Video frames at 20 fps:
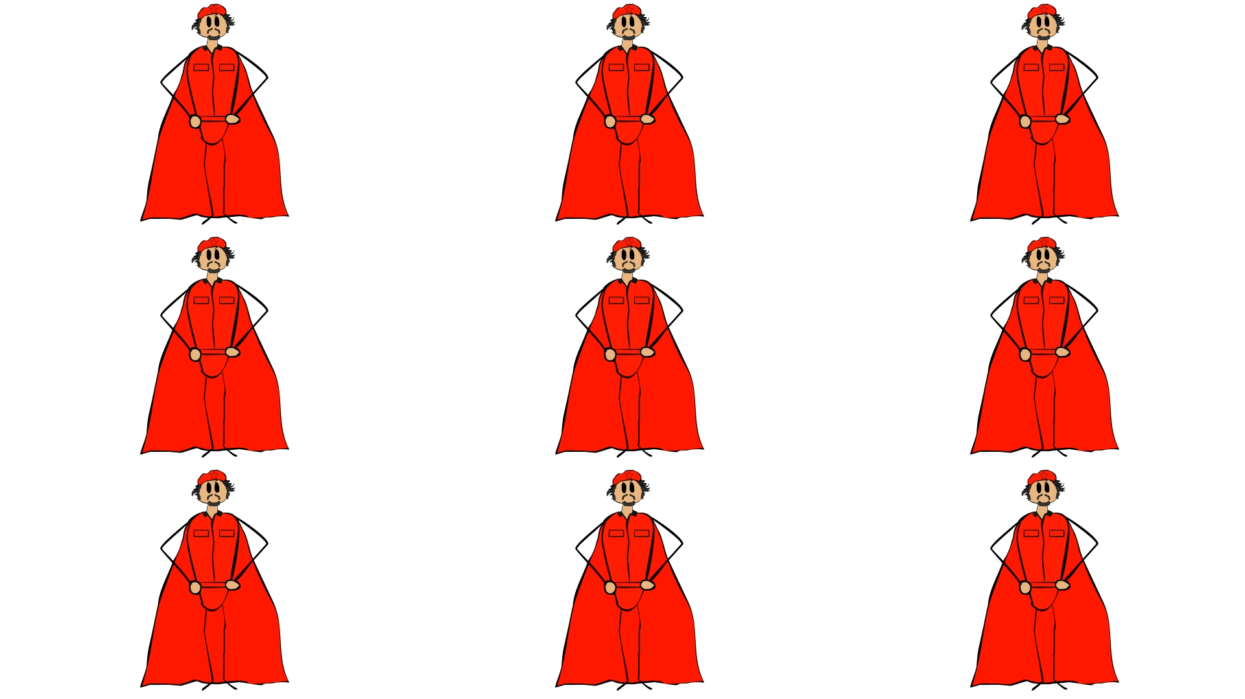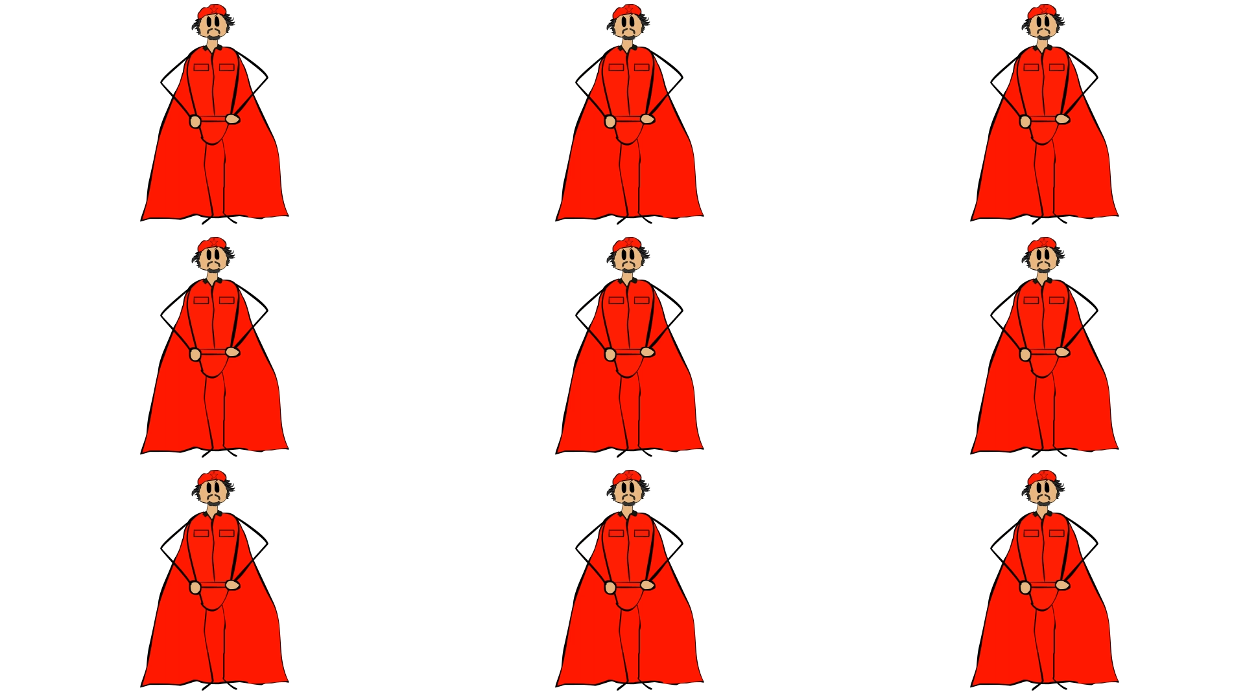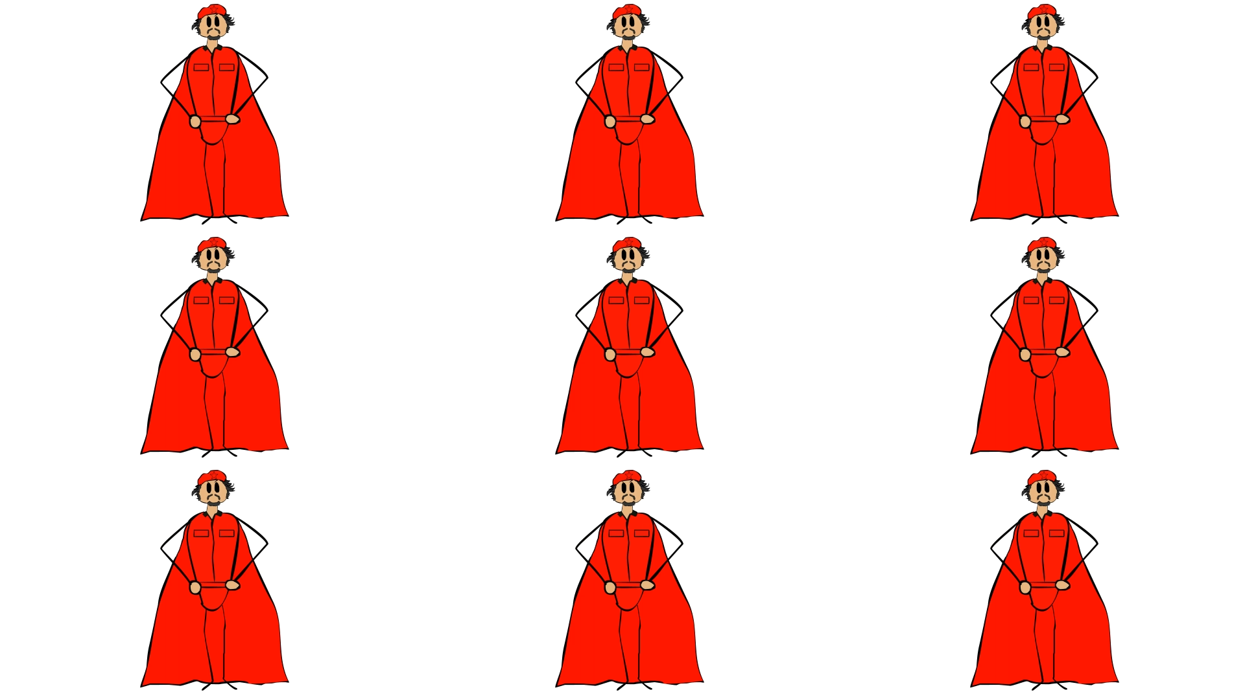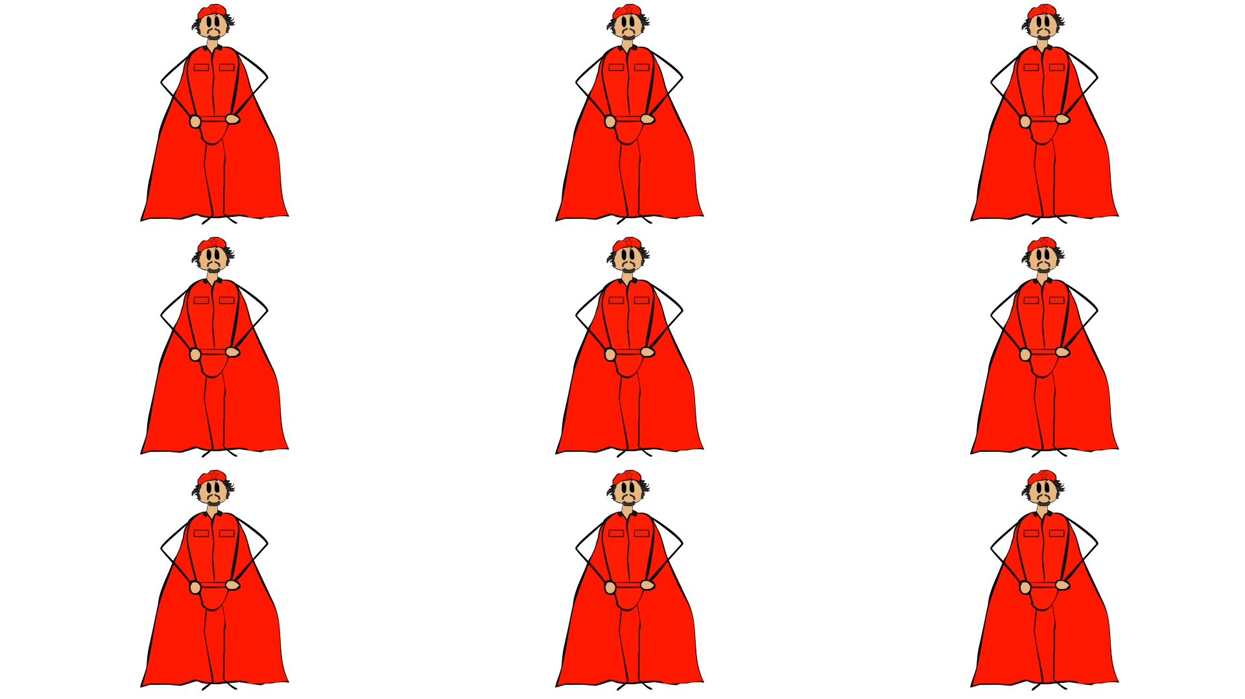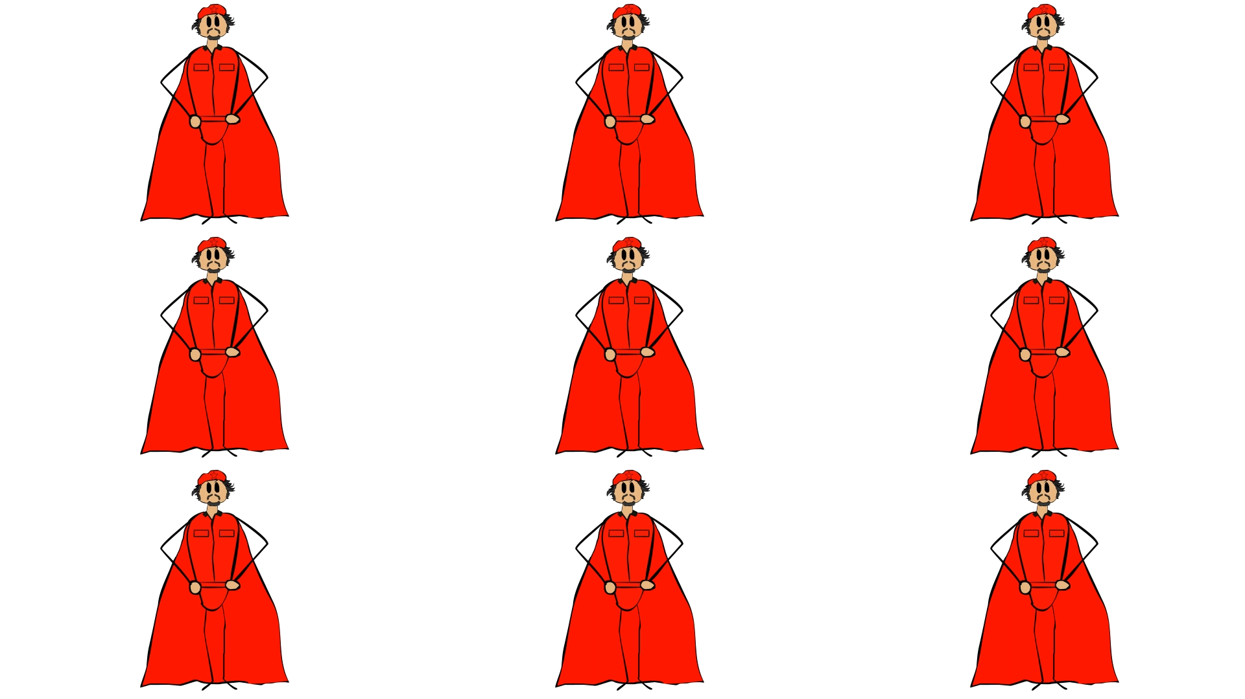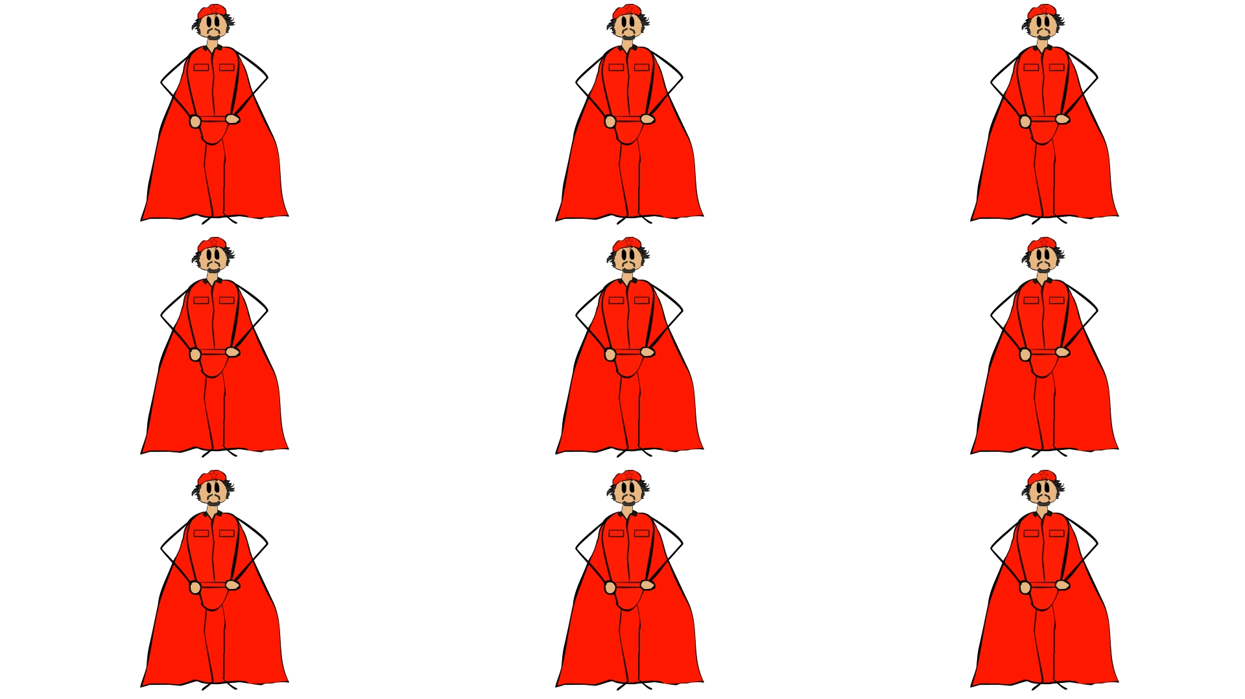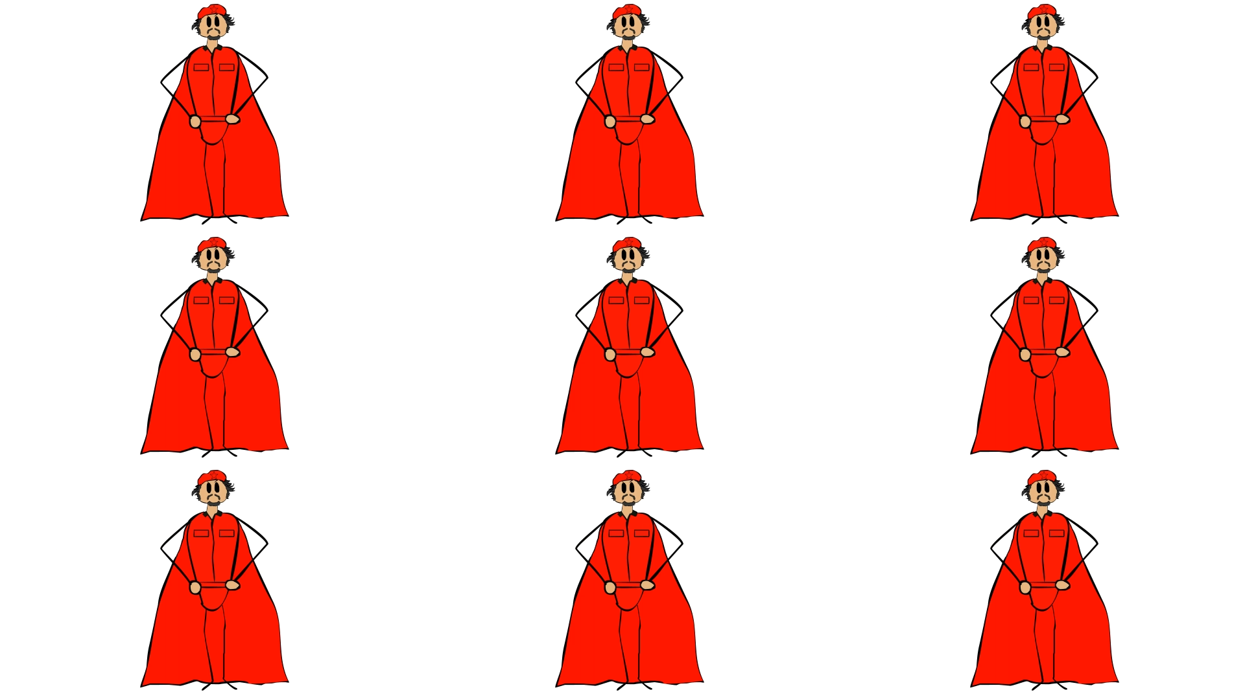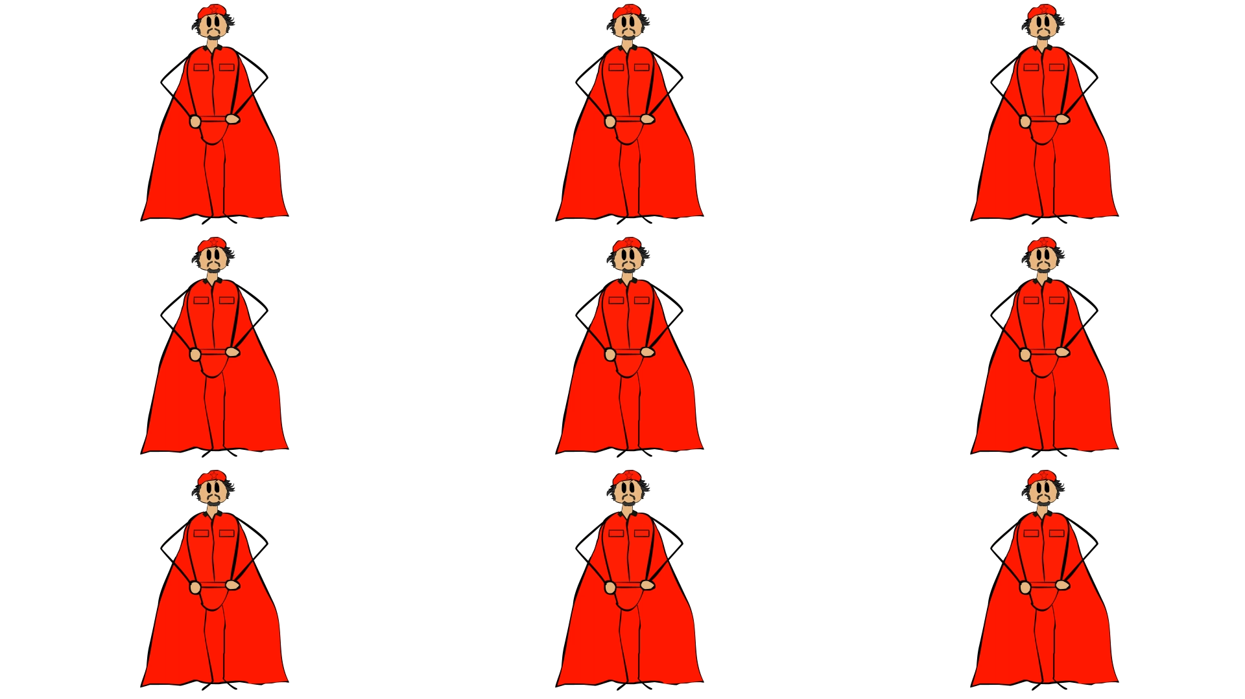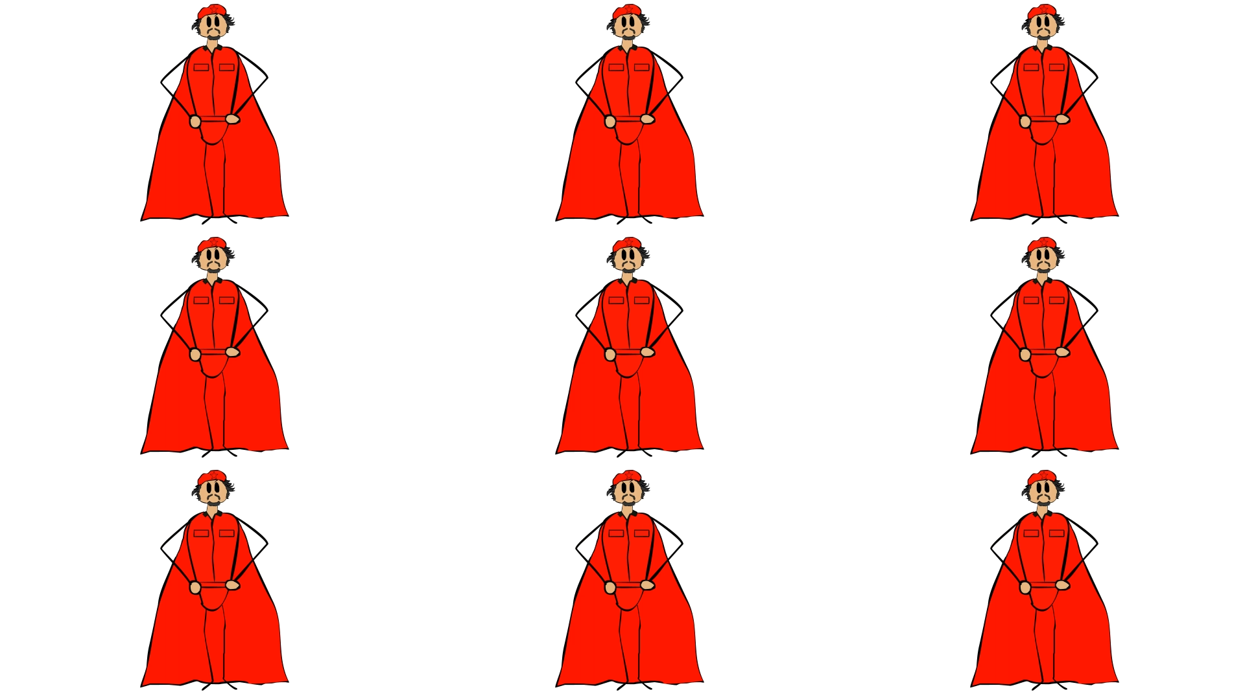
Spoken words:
No face is visible, so there are no lips to read.